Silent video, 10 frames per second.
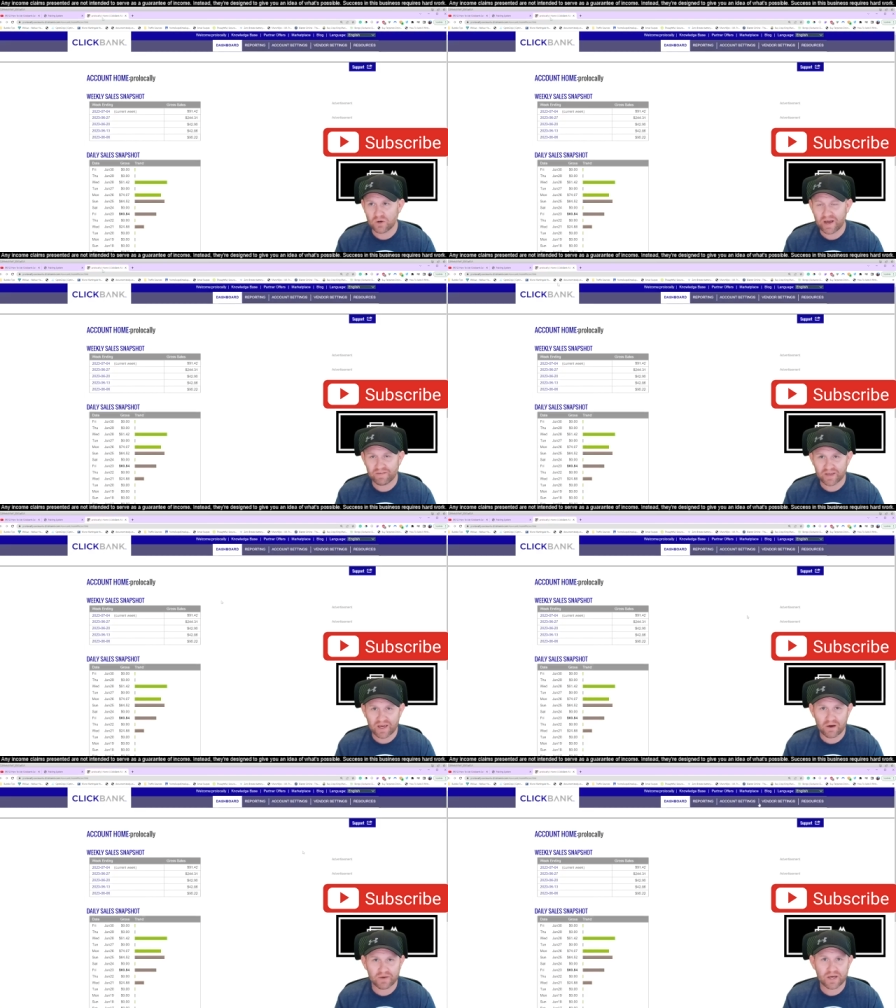don't have an
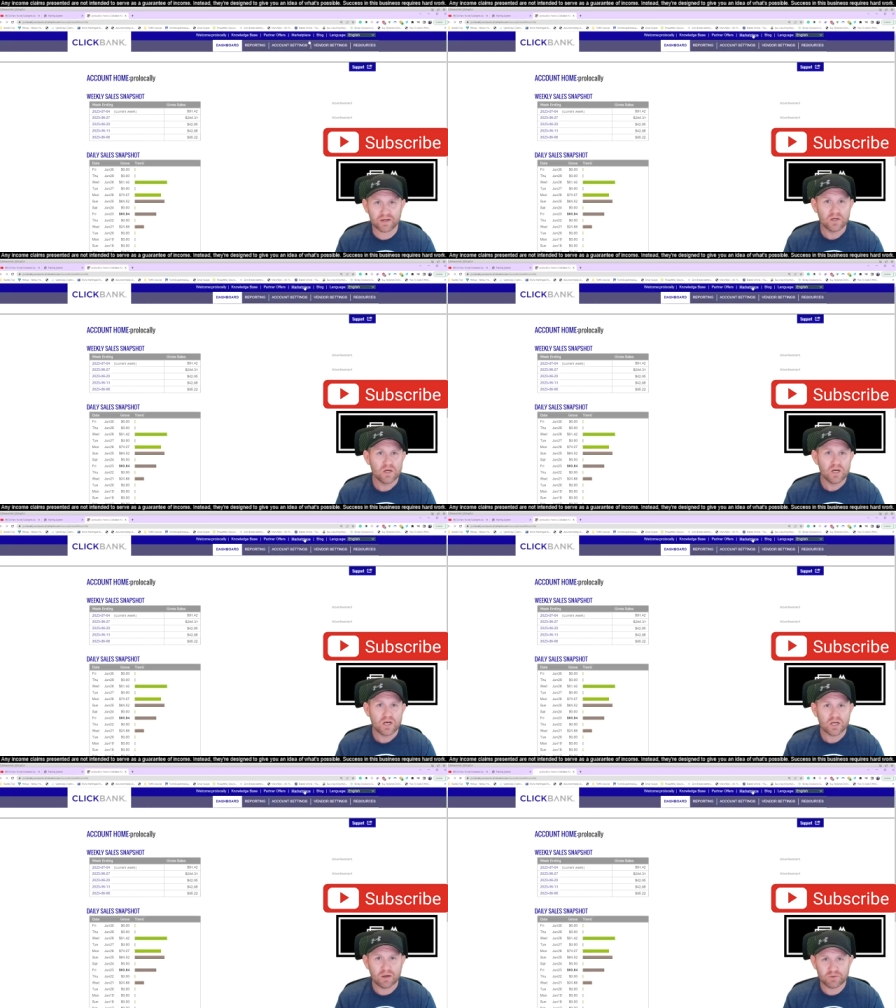account yet.
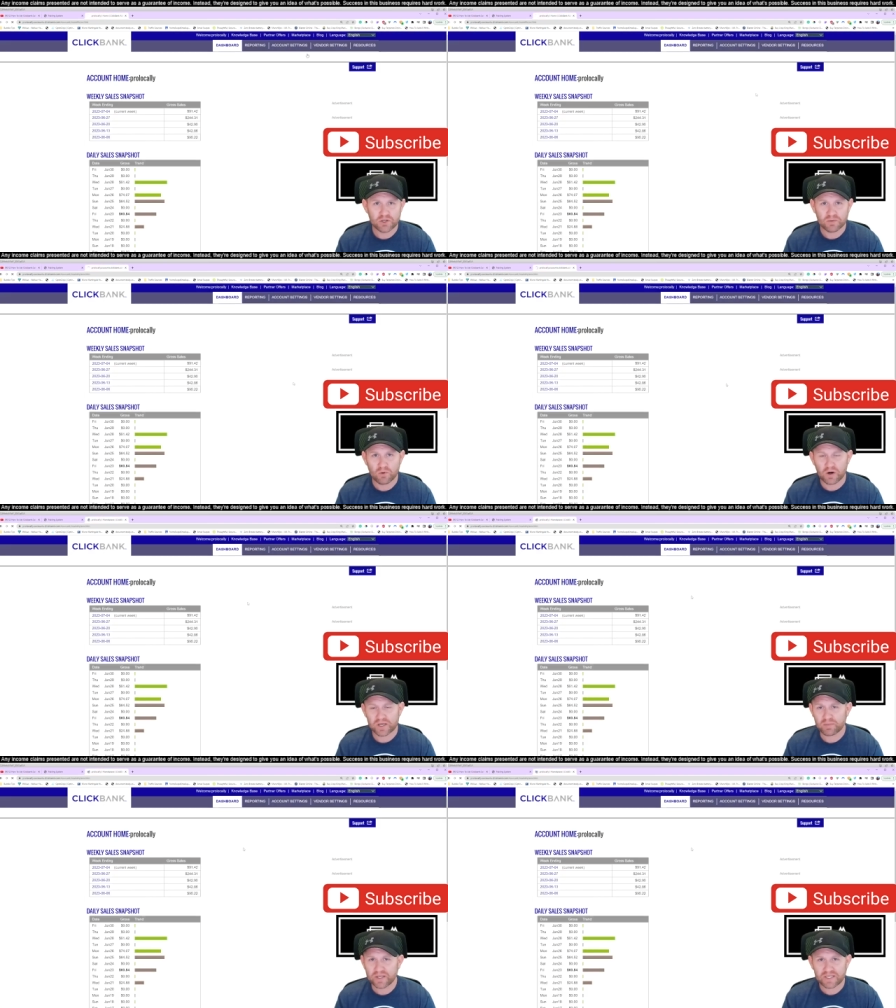Come to your
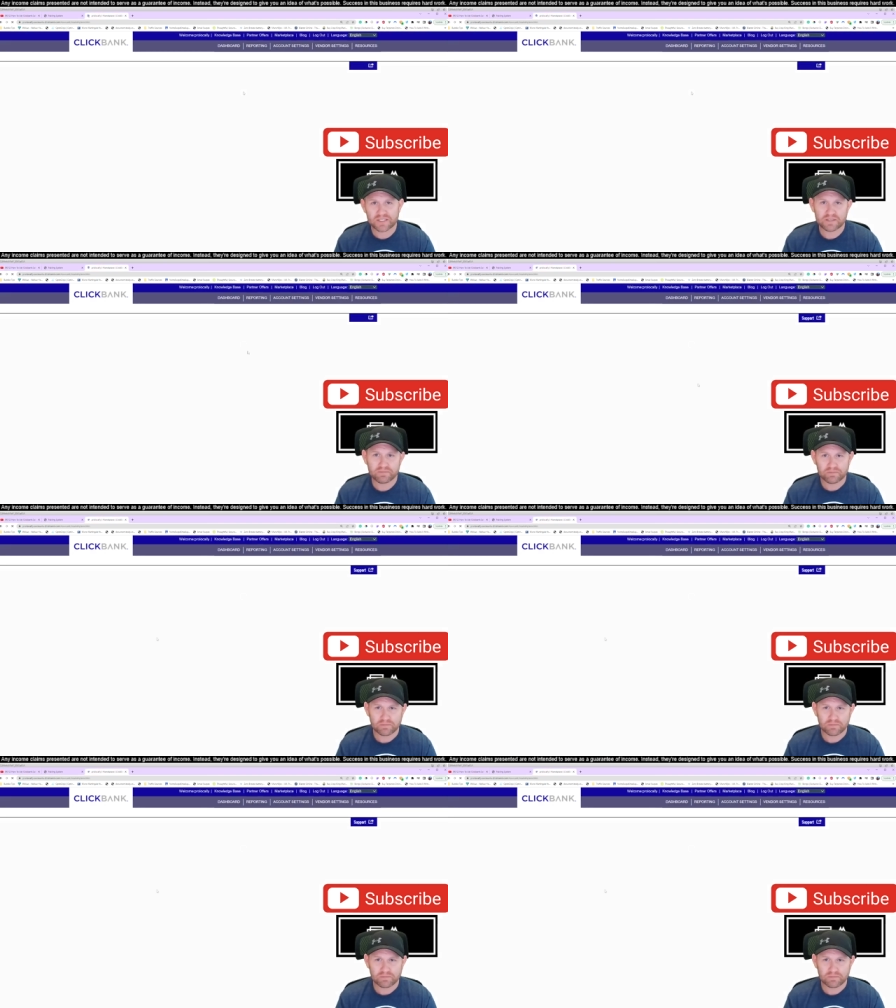marketplace.